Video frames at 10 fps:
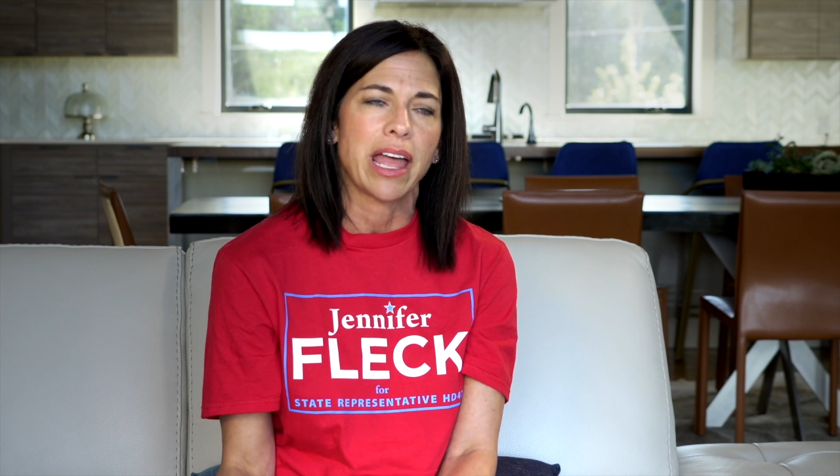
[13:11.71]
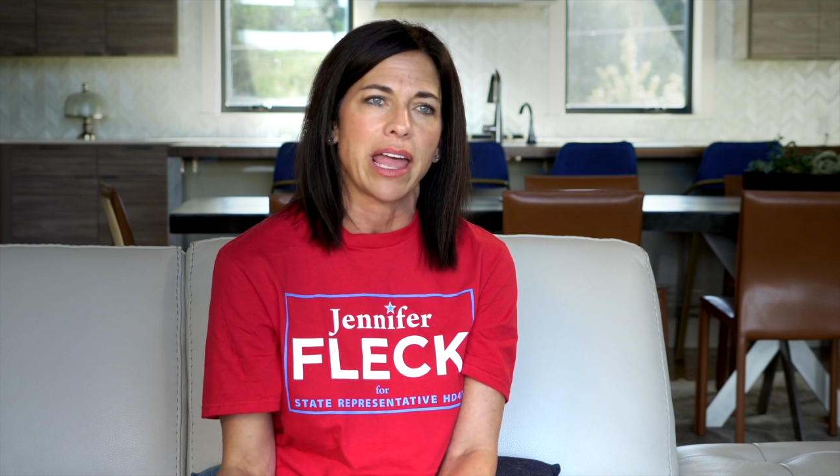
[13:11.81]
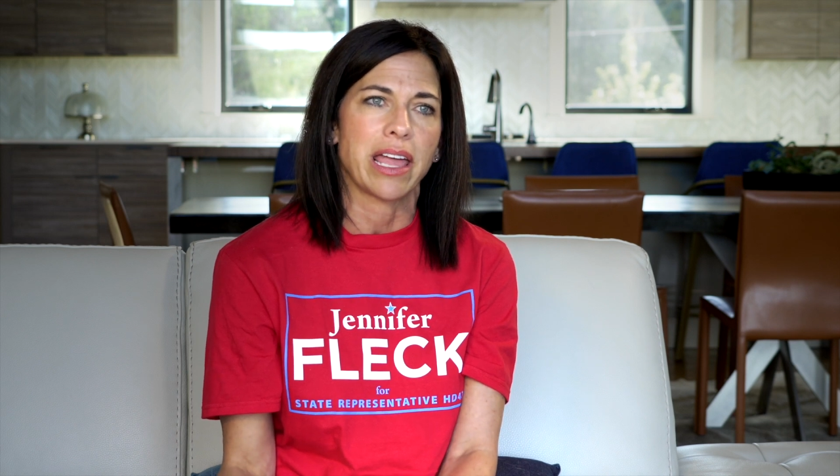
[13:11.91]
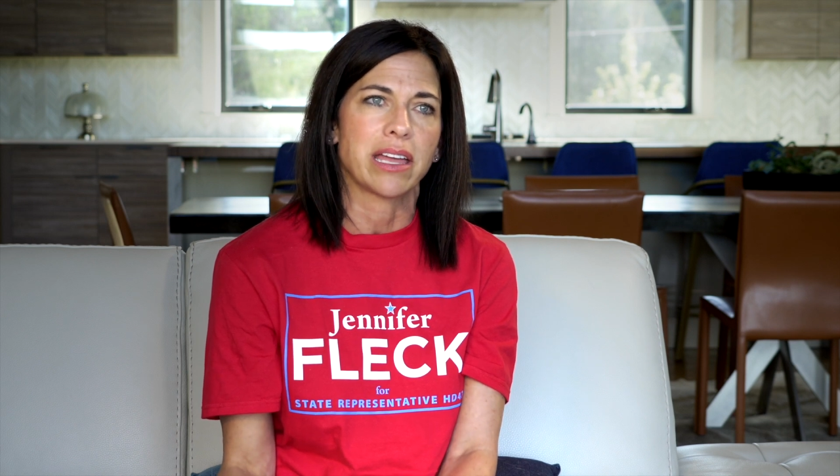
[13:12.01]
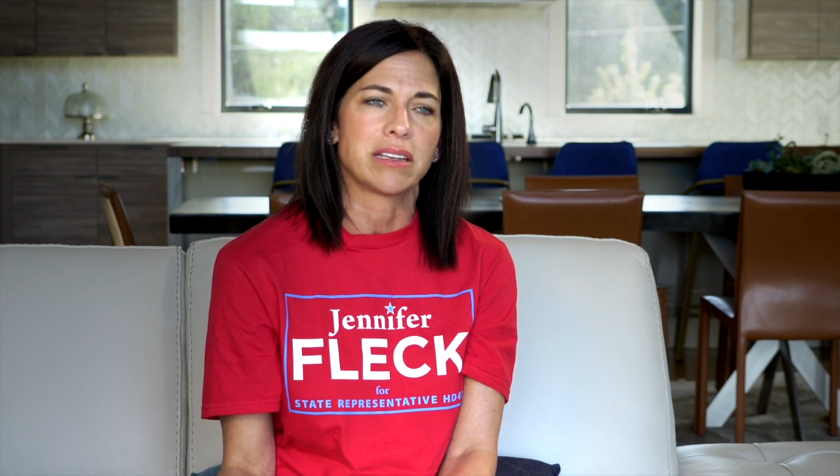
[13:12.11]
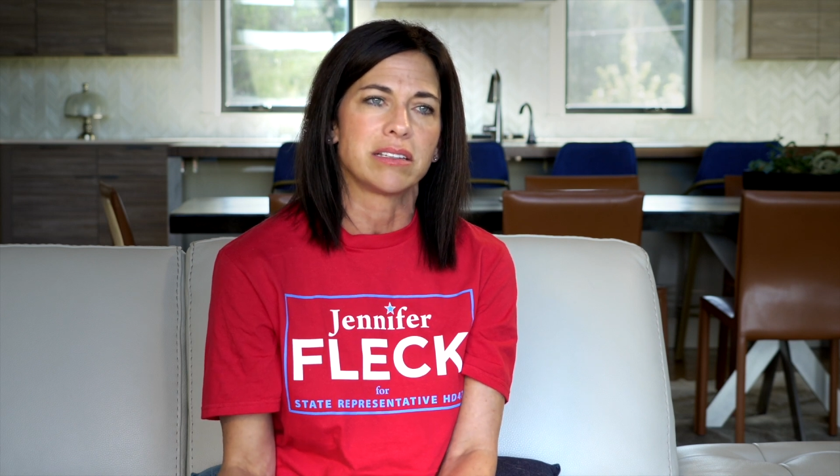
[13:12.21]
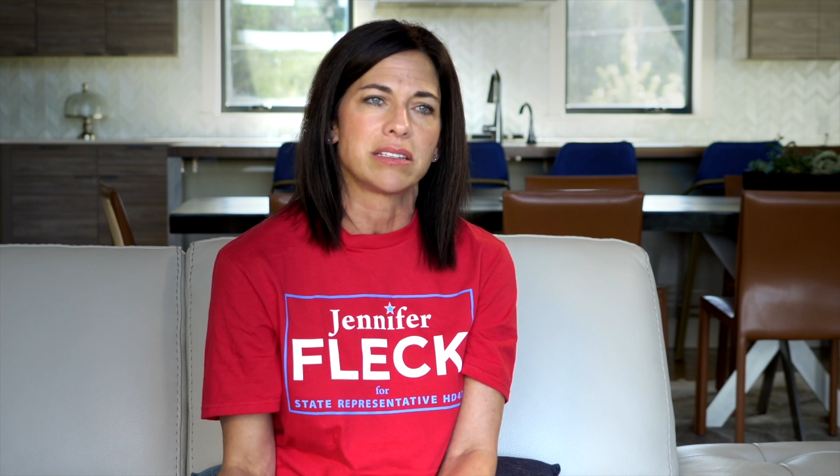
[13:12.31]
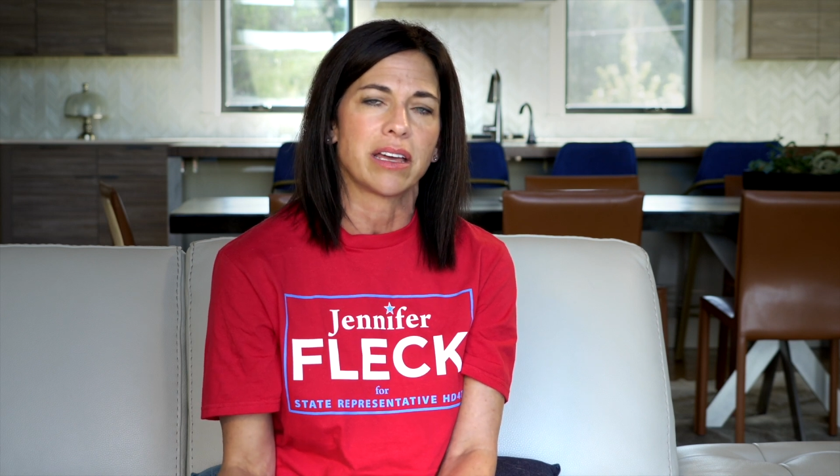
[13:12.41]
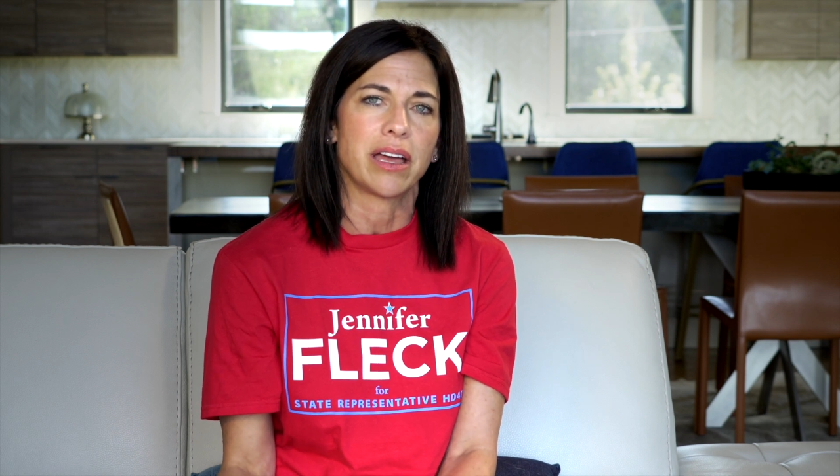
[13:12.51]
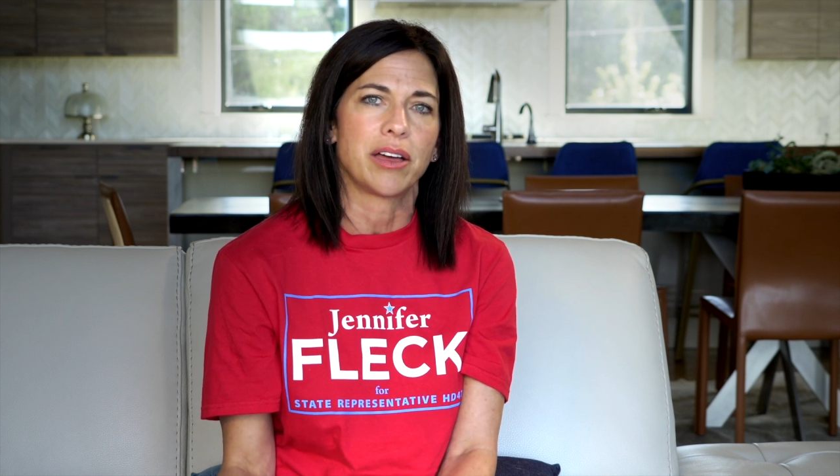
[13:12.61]
And
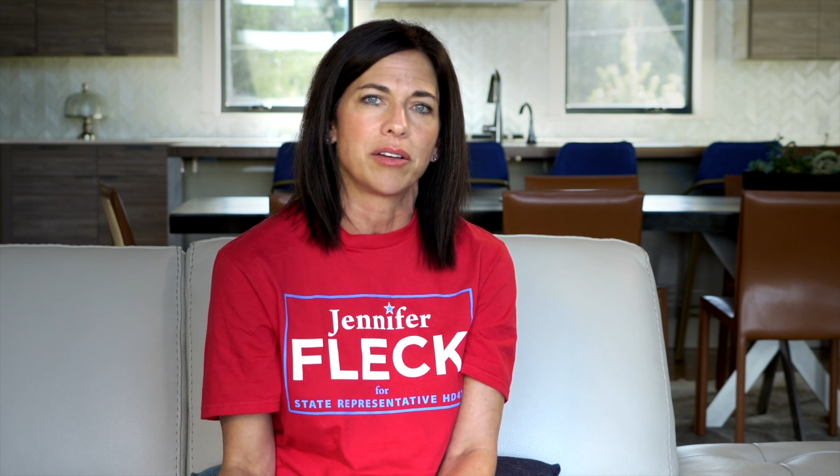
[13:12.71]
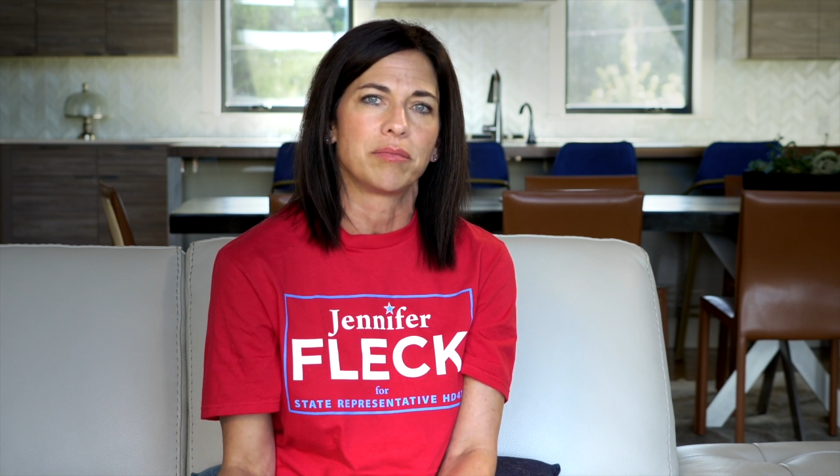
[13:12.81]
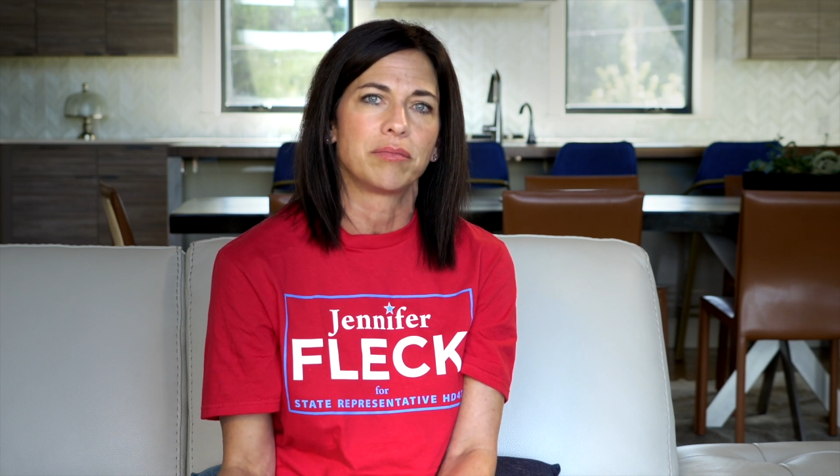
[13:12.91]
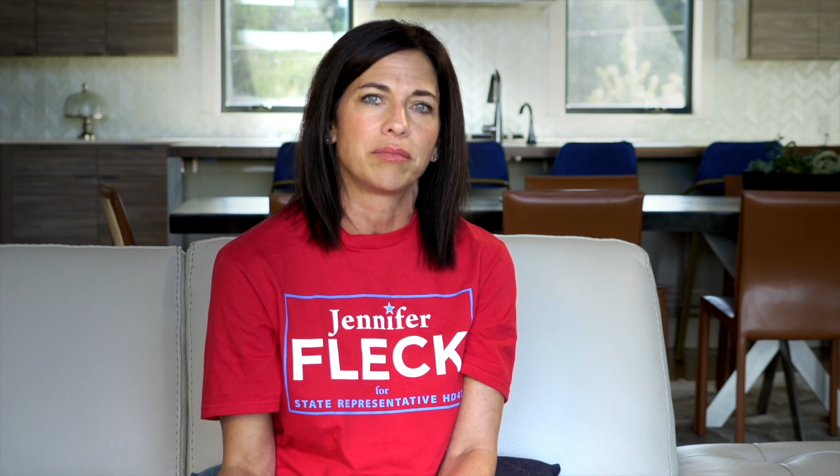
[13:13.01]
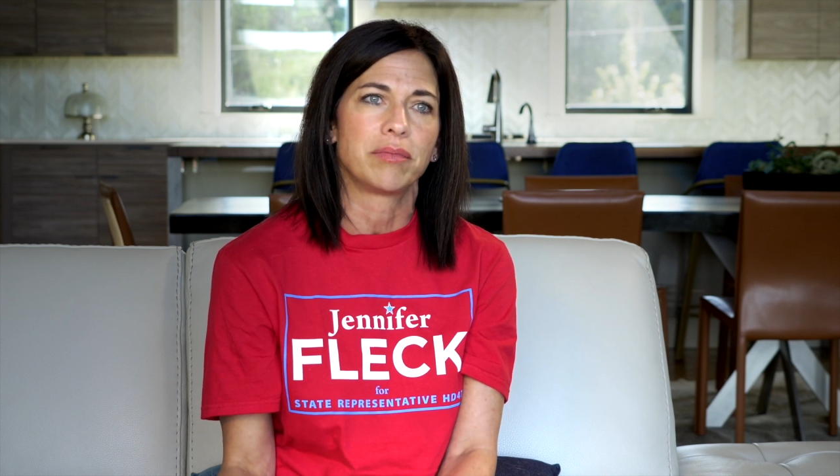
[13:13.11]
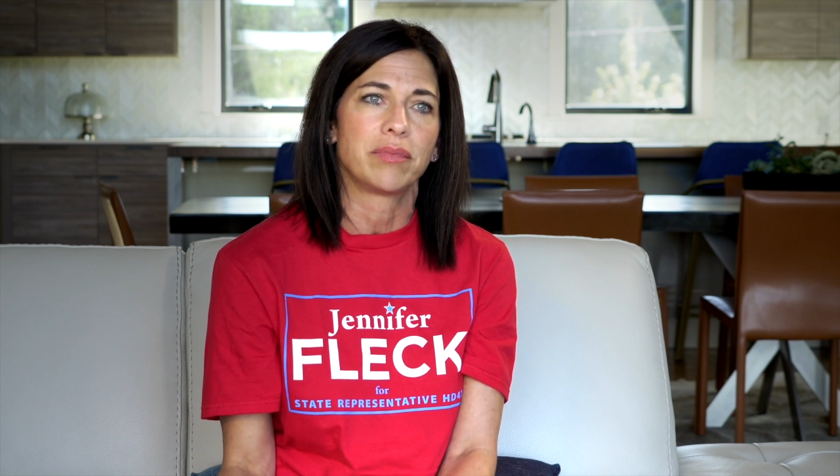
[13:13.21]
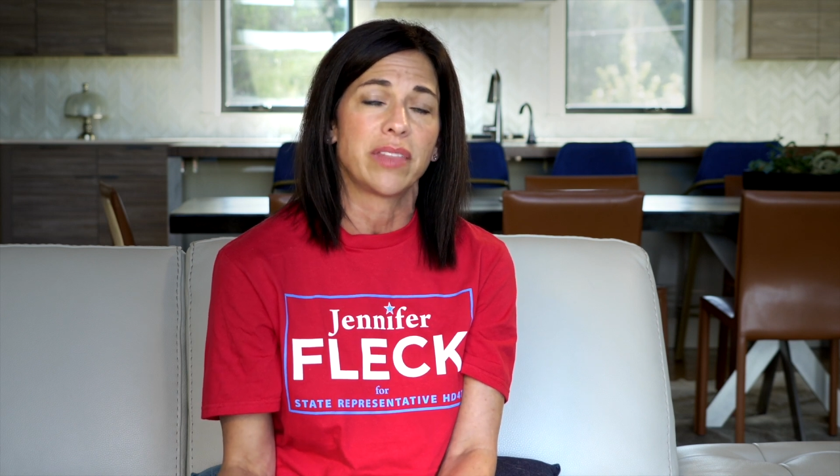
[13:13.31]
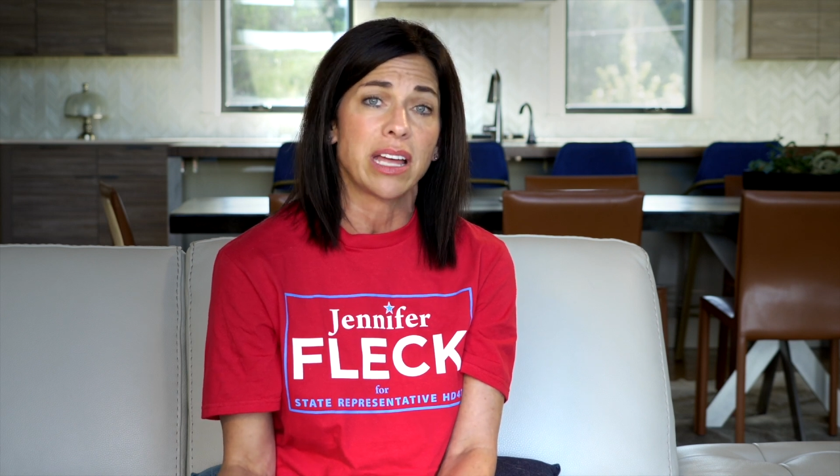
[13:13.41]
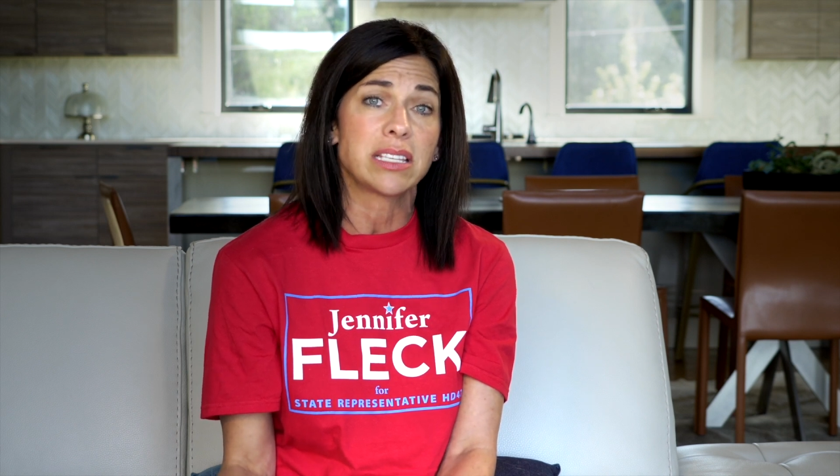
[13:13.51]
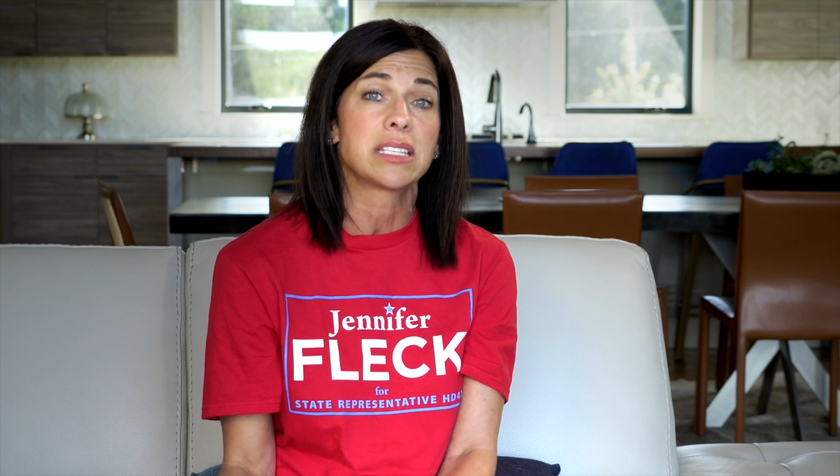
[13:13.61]

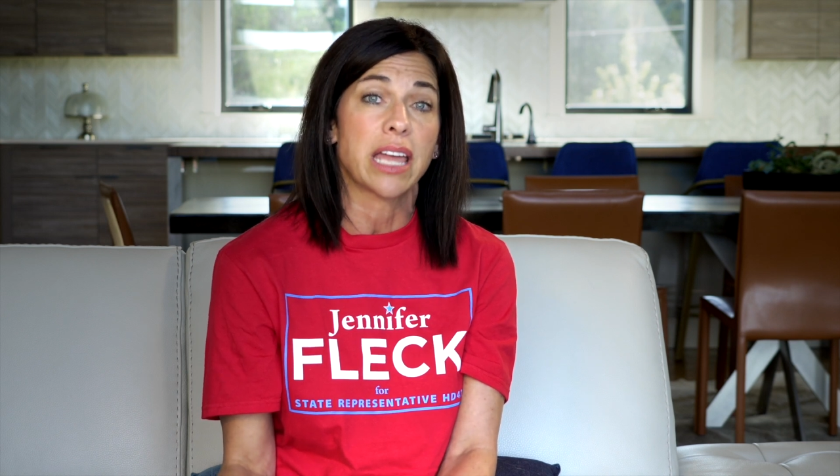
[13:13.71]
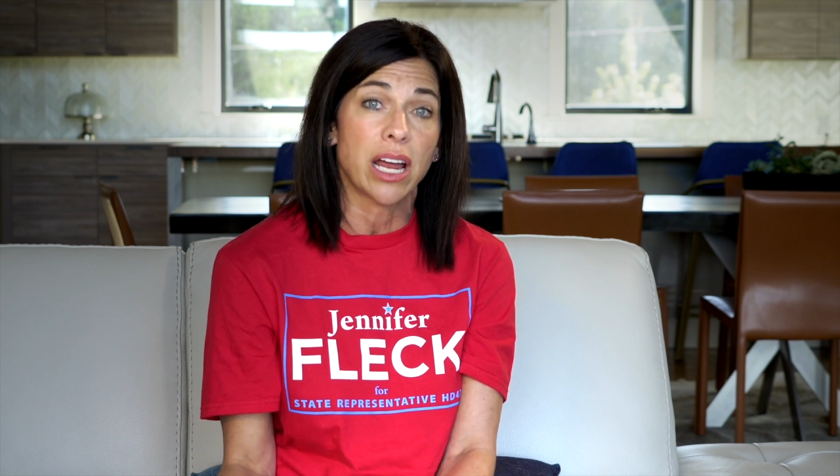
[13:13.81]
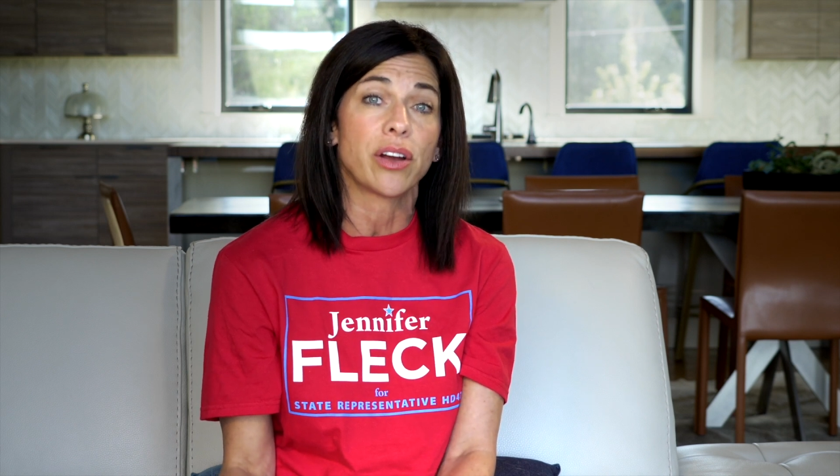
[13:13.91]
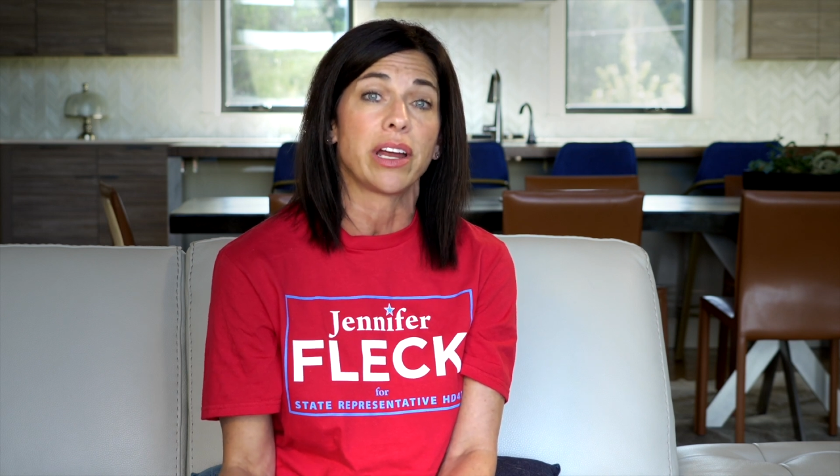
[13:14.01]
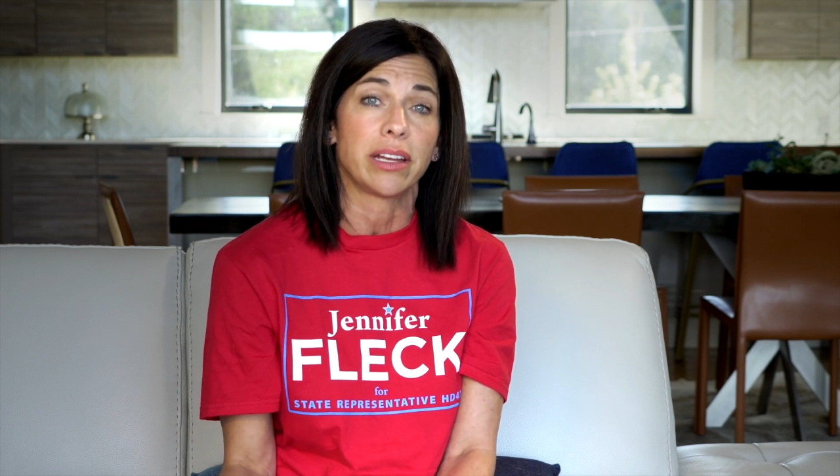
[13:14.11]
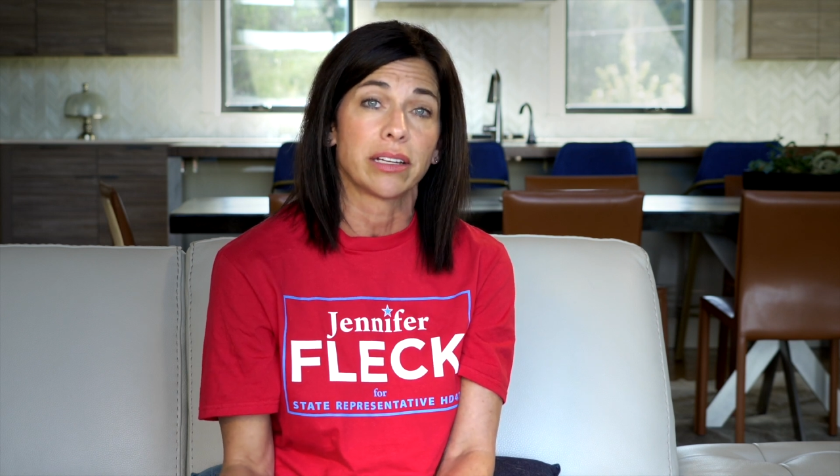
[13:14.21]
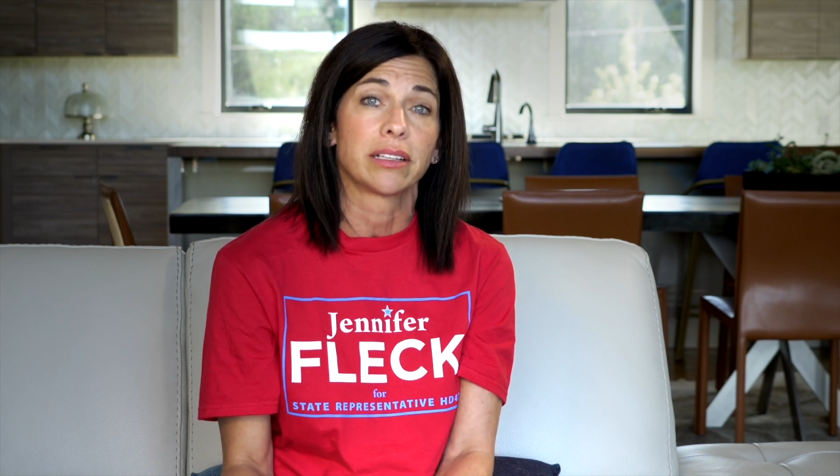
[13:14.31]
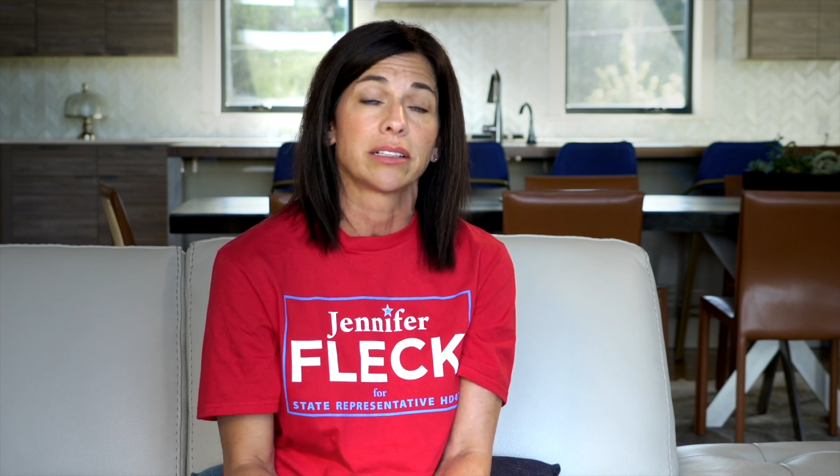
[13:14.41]
that's scary.